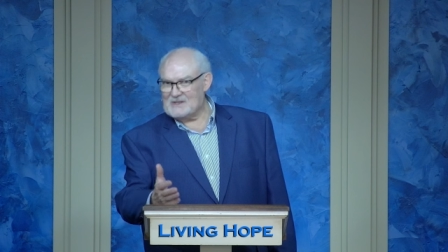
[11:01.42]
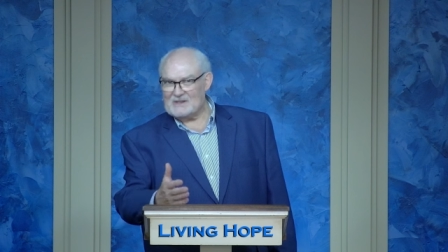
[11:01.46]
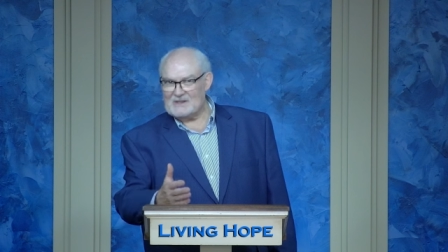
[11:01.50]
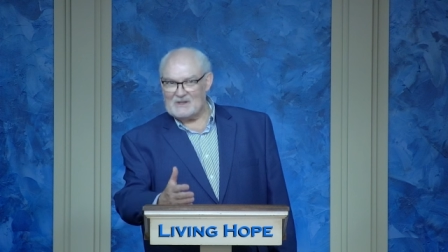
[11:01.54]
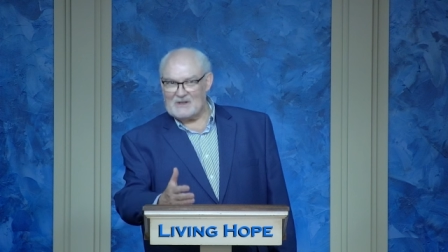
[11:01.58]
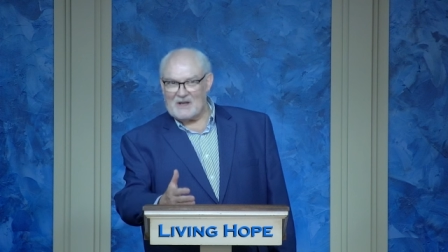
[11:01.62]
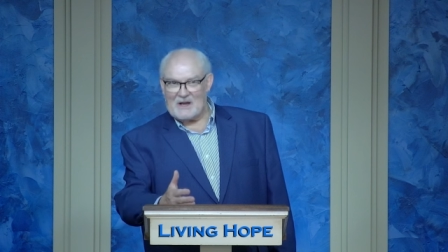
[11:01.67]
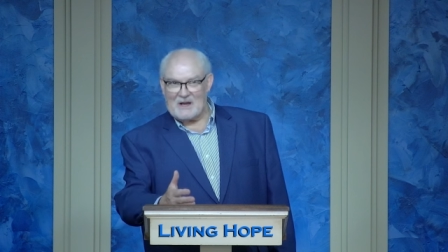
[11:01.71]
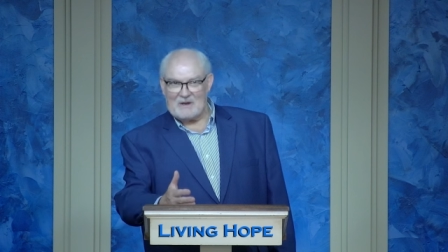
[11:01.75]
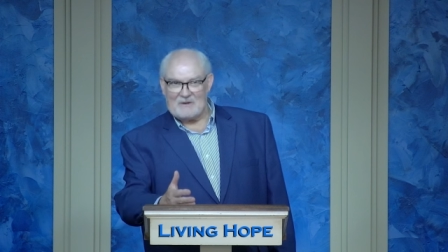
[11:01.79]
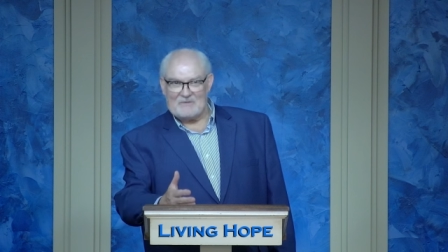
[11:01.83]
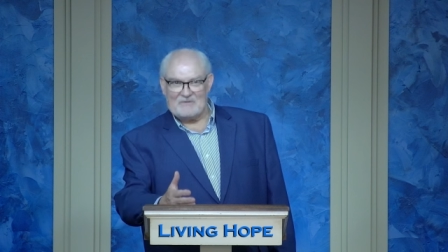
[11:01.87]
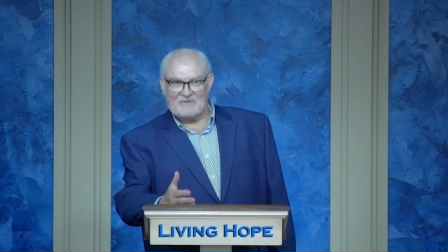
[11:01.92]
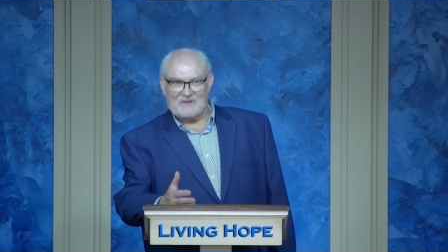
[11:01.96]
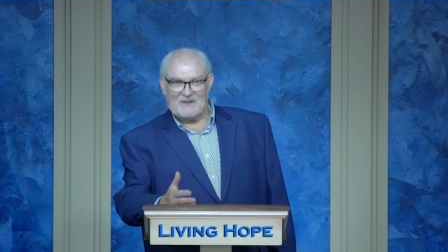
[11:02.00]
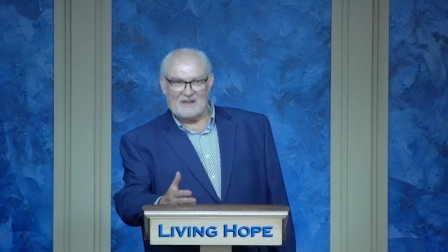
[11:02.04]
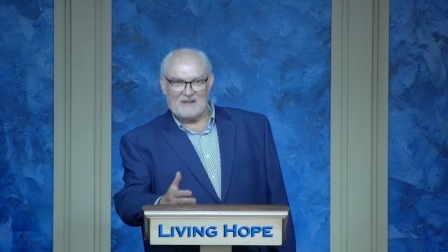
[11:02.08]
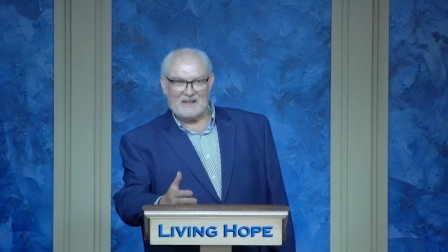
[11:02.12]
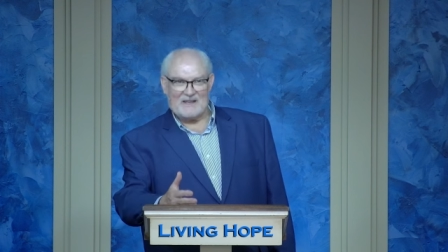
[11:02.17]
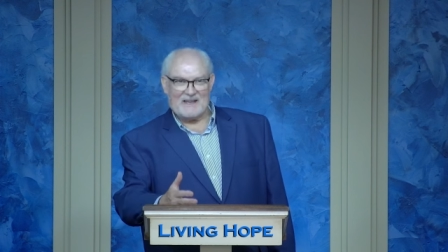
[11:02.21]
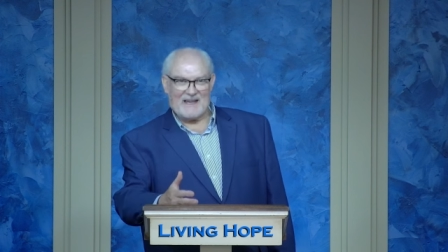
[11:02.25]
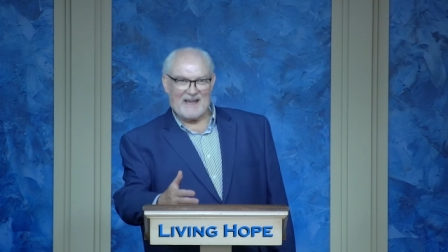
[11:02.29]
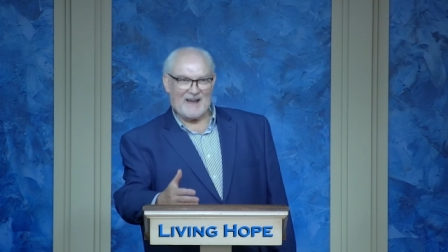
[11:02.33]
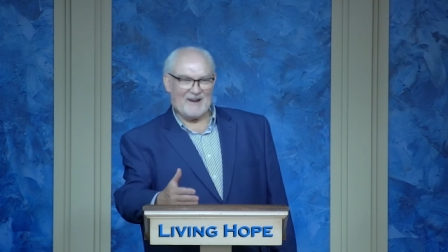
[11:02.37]
love
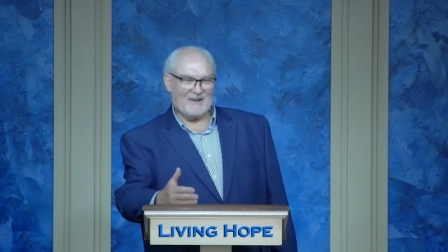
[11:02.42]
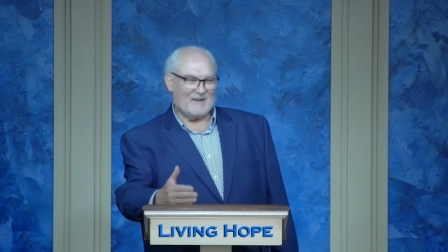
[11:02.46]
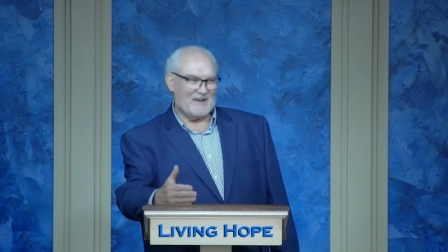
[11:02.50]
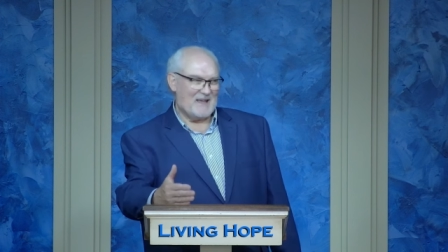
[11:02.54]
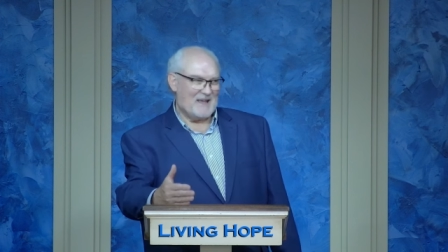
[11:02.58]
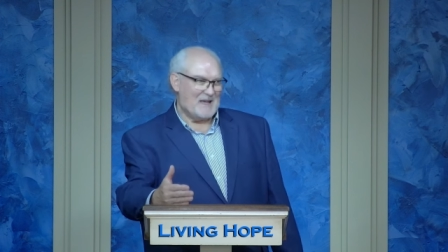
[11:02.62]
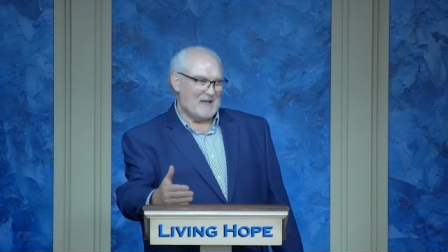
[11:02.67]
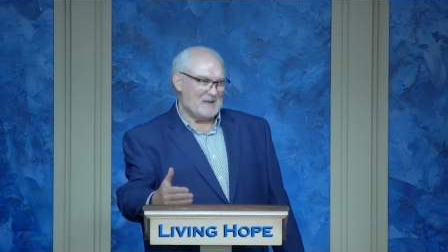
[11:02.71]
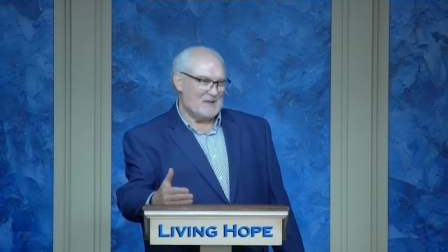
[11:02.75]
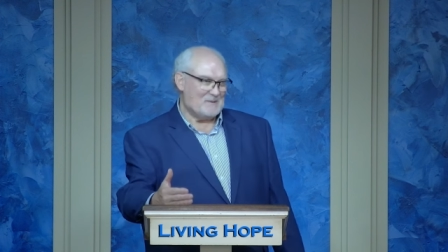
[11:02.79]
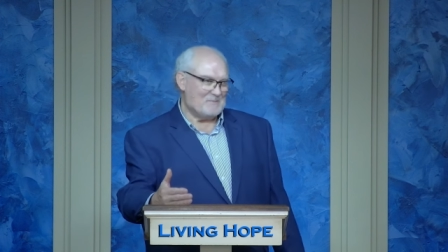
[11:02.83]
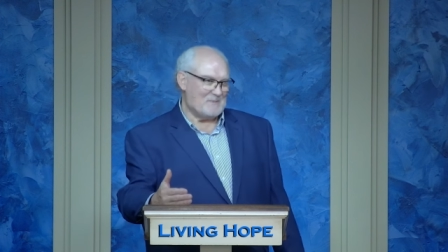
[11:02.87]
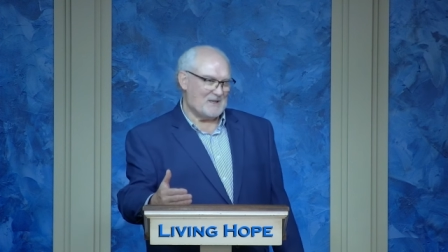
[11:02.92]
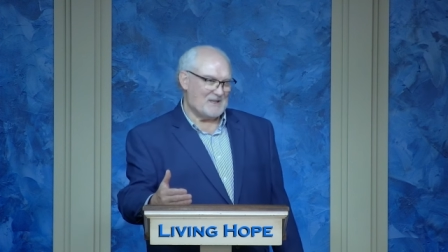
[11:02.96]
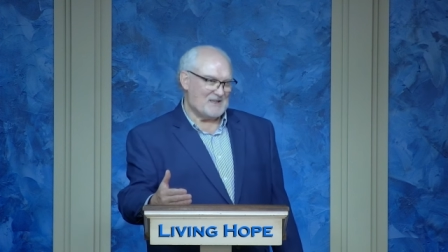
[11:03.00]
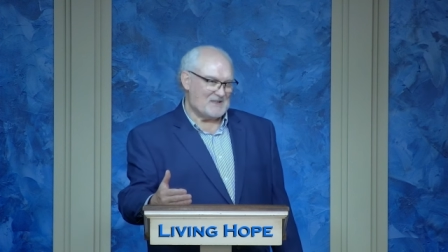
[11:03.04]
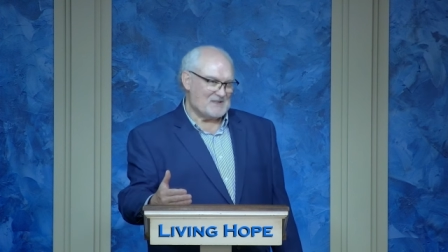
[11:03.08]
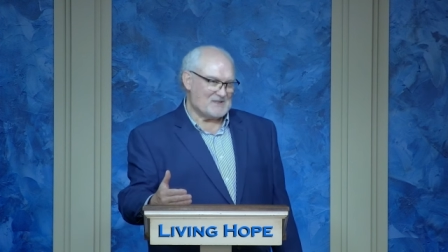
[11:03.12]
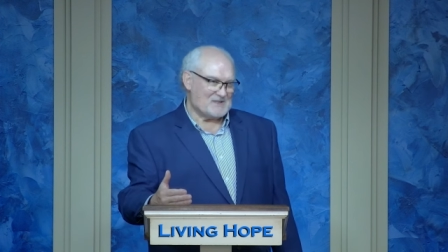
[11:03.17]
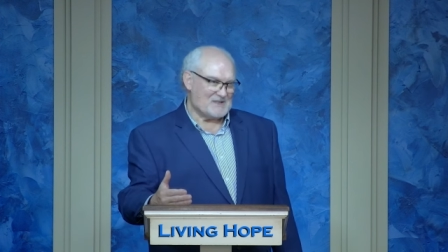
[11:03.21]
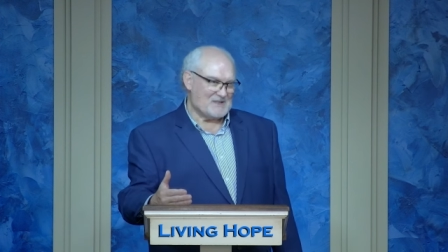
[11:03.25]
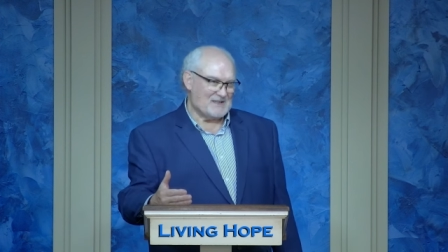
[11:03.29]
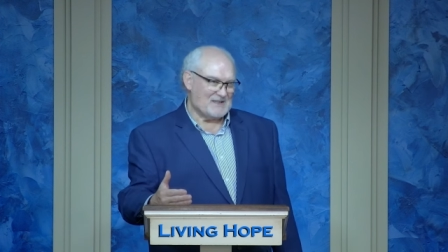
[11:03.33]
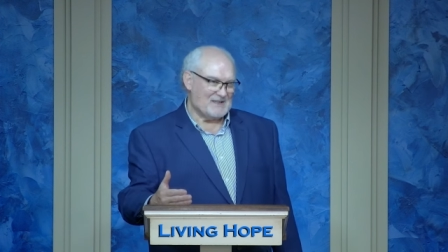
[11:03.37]
our
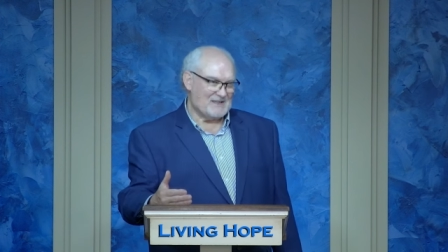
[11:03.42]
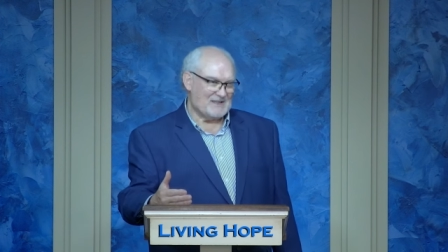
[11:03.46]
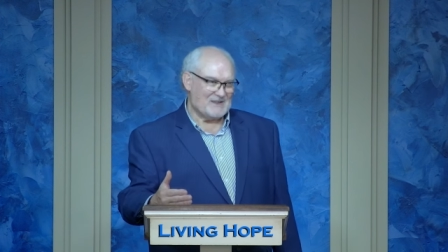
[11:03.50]
enemies,